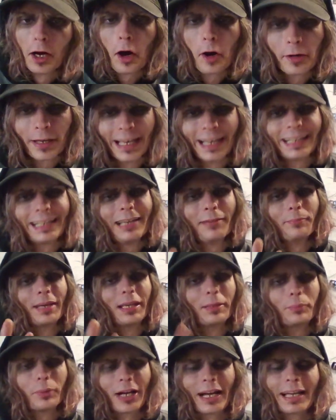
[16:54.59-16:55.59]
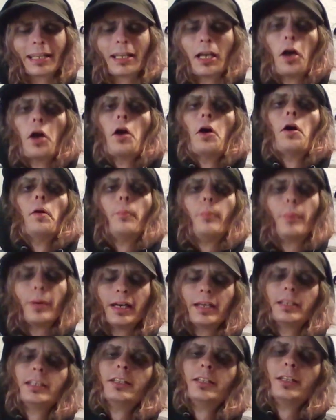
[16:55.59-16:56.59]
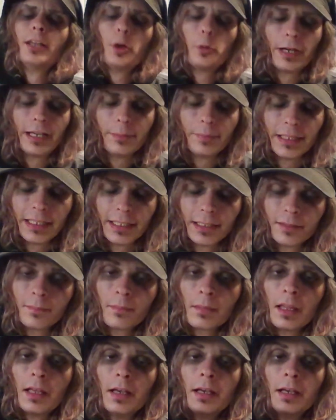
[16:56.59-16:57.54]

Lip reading: okay, give me a break, but you know what I mean.